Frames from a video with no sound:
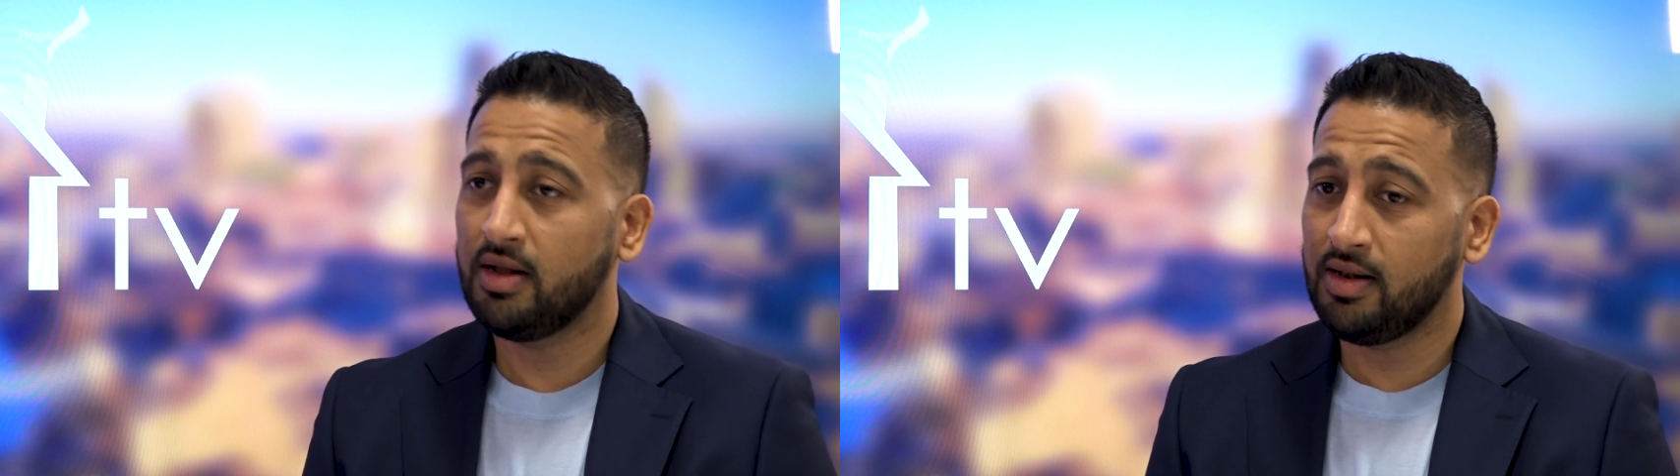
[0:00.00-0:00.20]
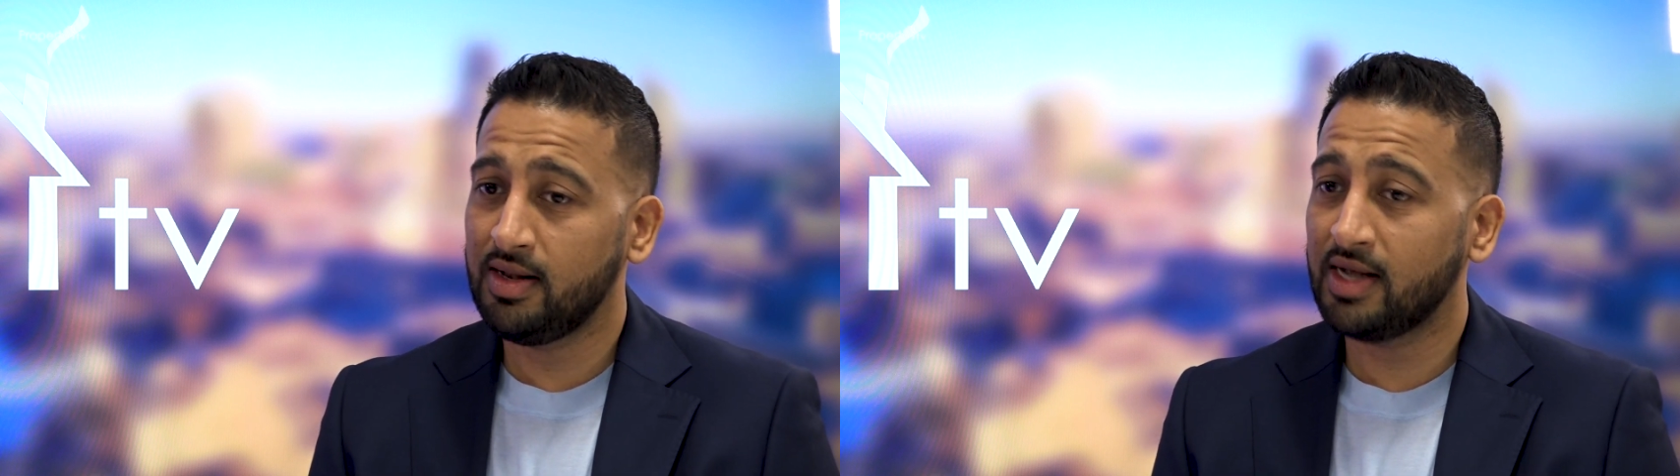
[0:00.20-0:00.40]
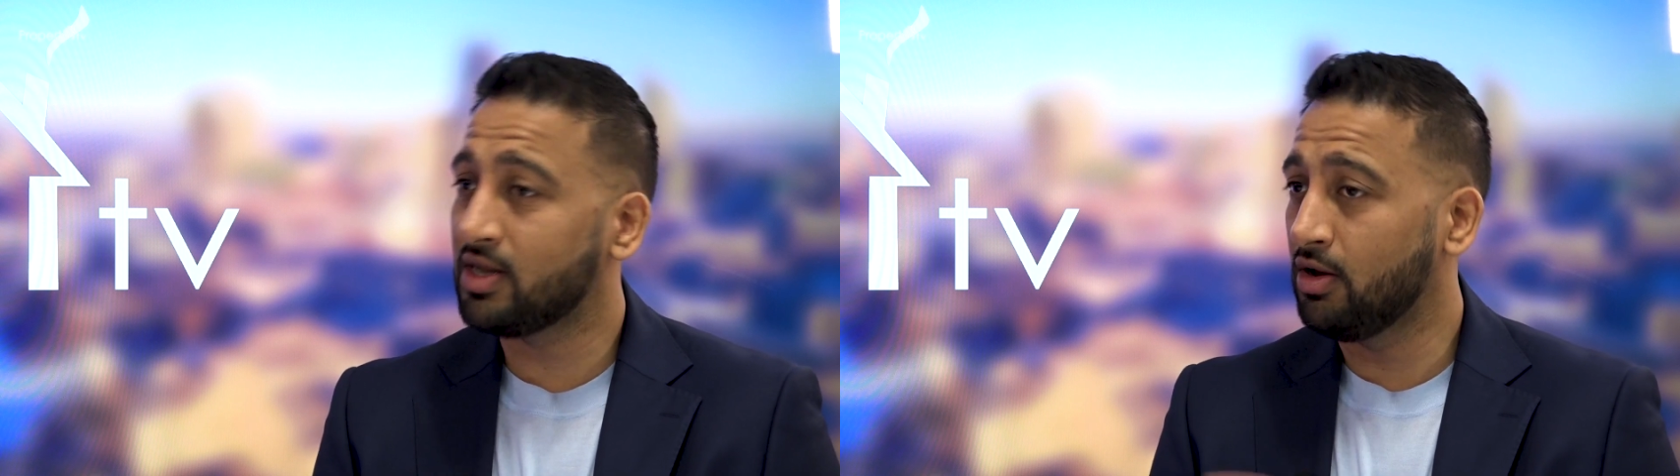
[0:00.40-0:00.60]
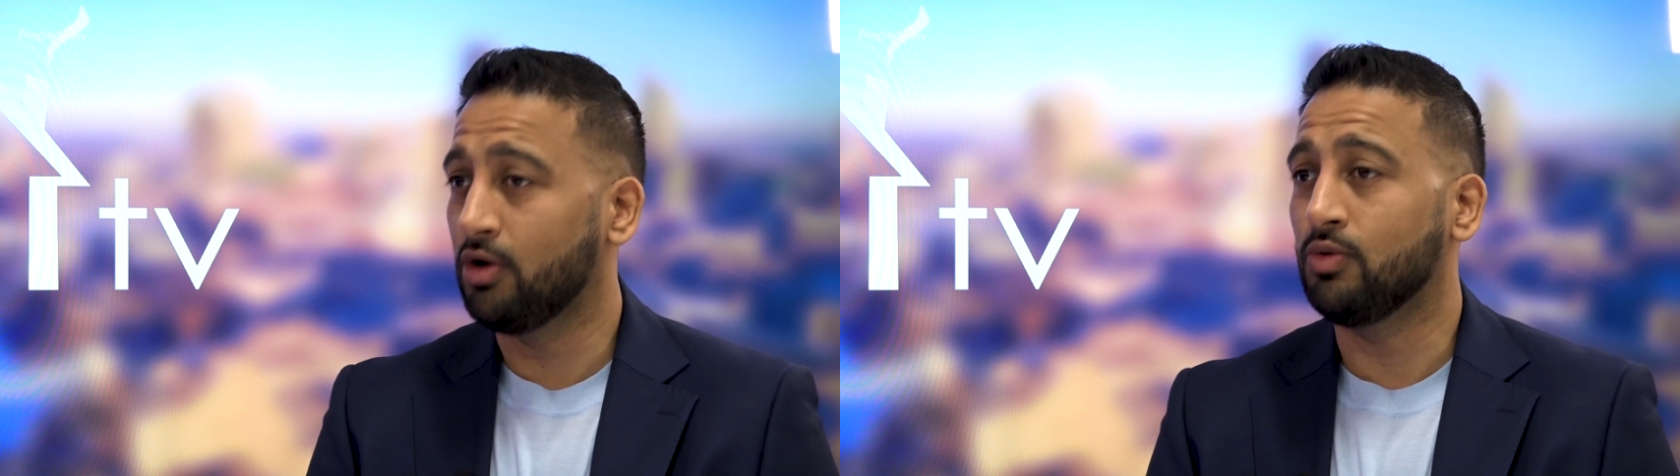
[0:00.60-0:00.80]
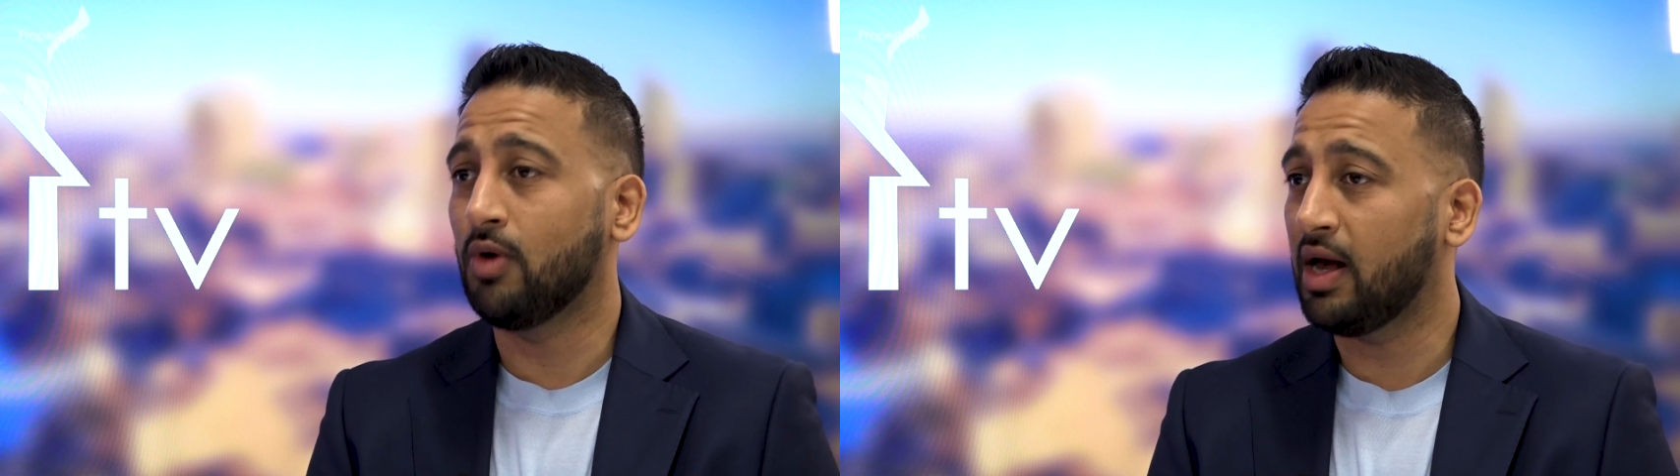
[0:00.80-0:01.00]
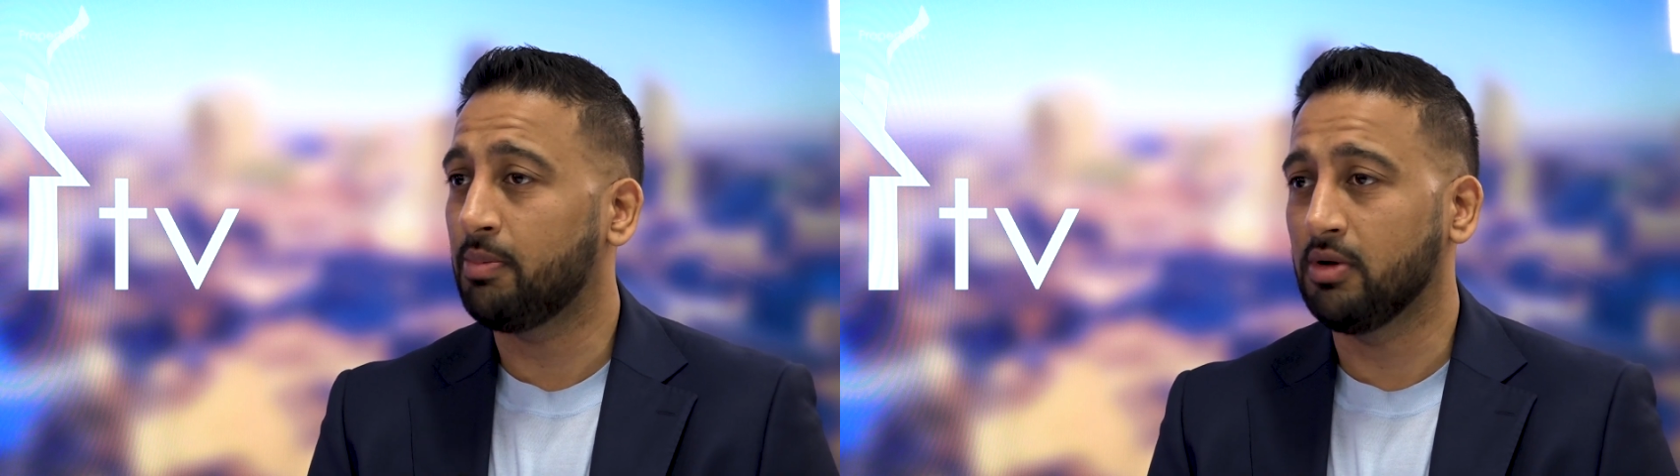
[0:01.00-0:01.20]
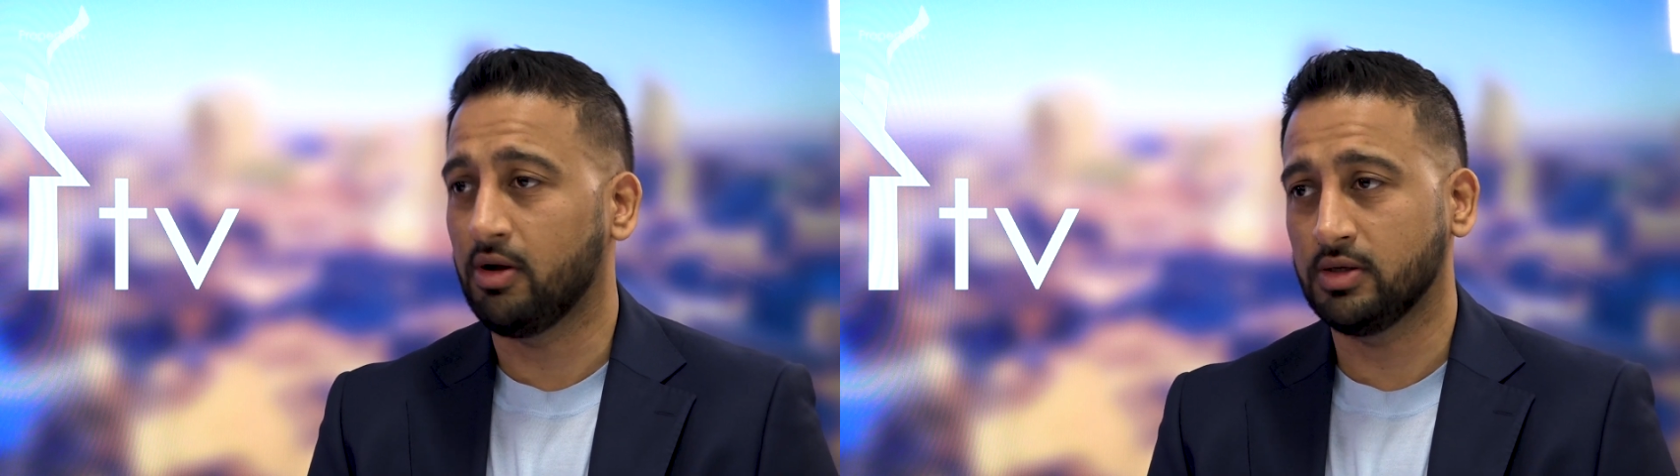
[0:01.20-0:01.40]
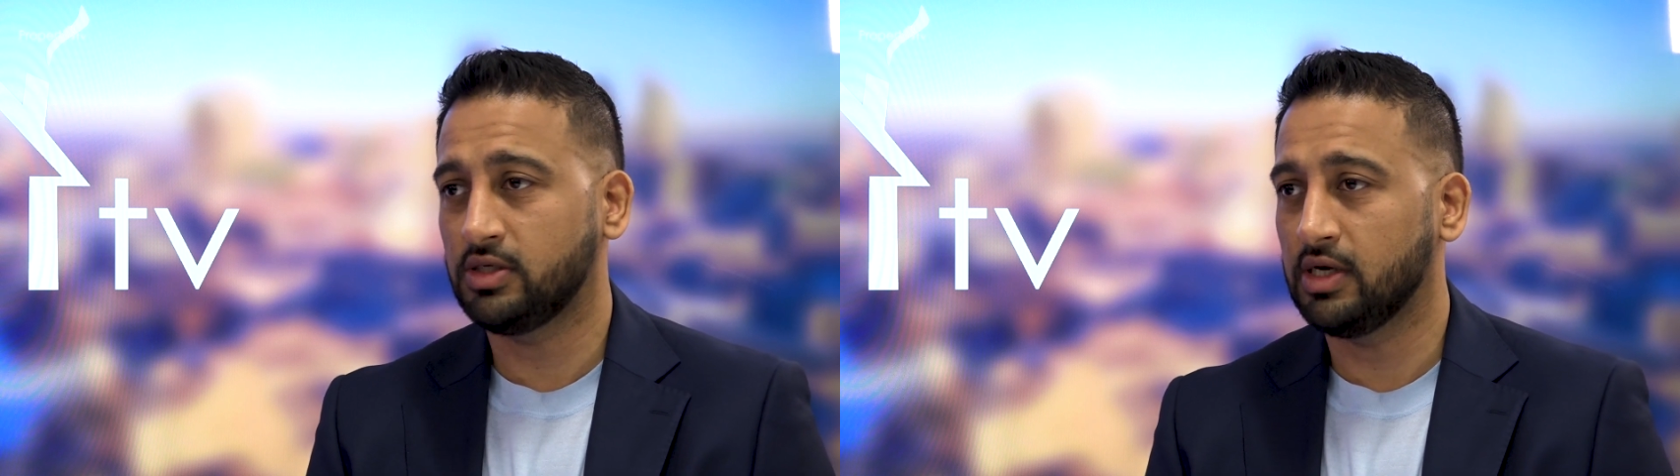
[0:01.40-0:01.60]
Let alone what happened
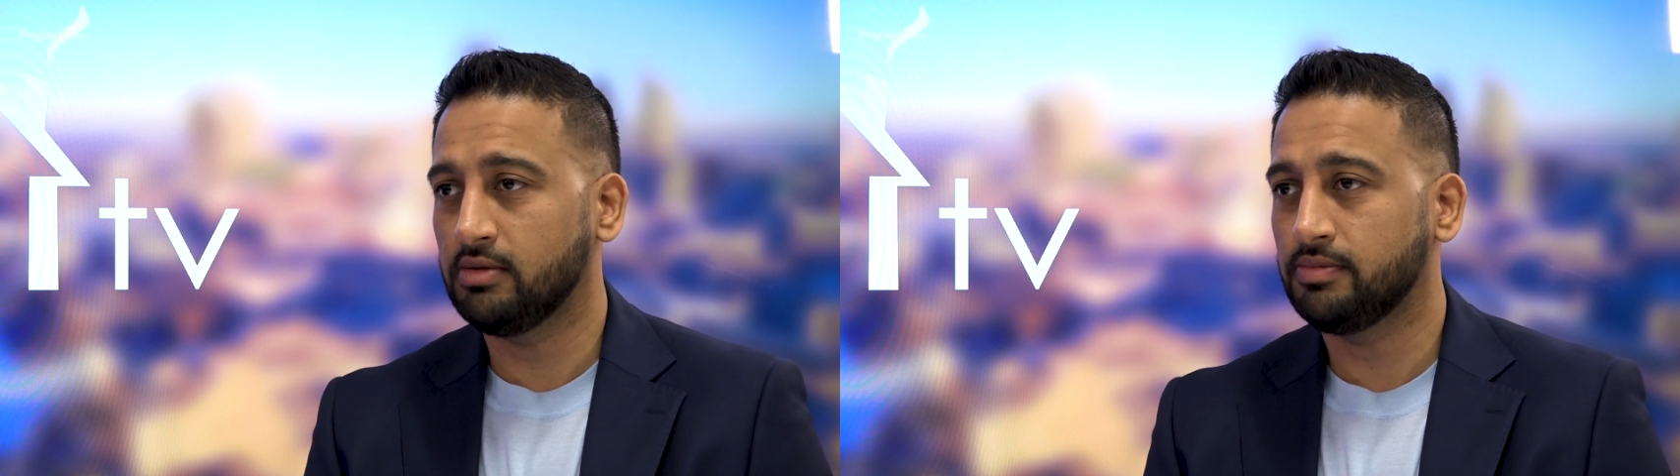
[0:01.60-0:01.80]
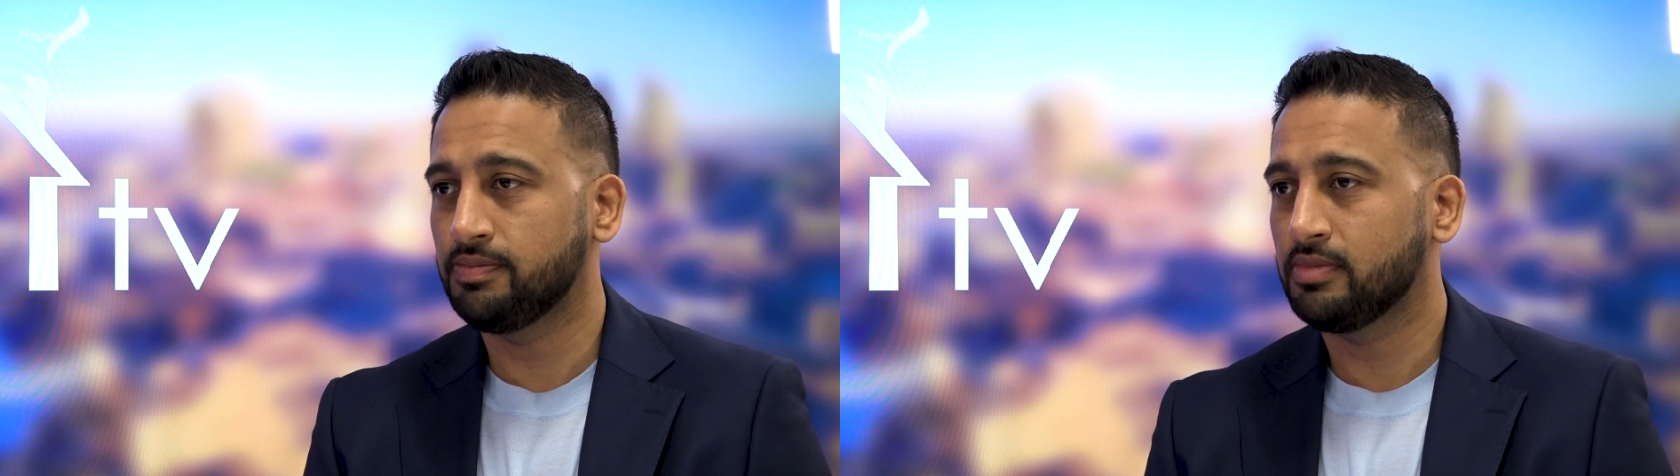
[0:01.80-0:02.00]
last year.